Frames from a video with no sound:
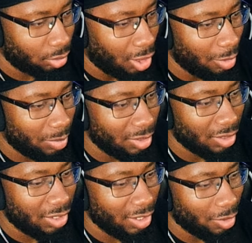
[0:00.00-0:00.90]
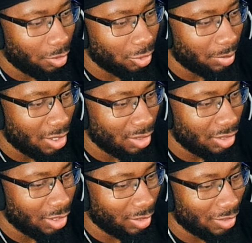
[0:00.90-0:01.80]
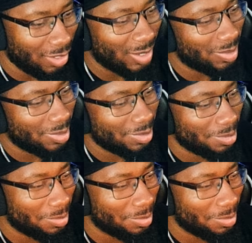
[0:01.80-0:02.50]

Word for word: I'll be the deer owned by the deer club.